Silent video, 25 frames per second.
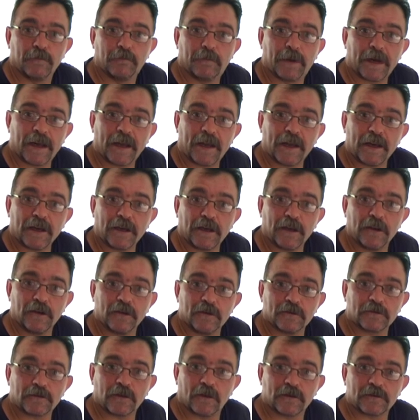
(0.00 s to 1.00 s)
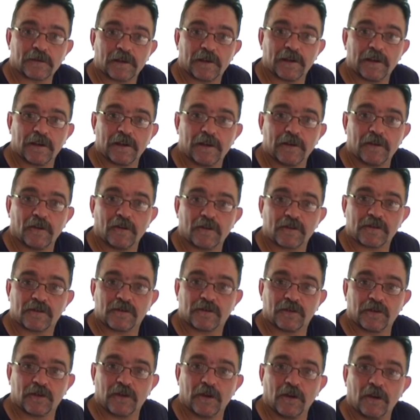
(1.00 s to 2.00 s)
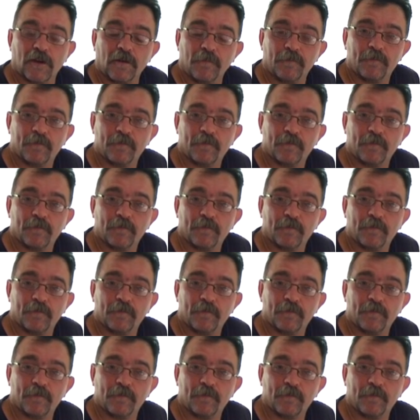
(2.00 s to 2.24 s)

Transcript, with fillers: brand new totally inox studio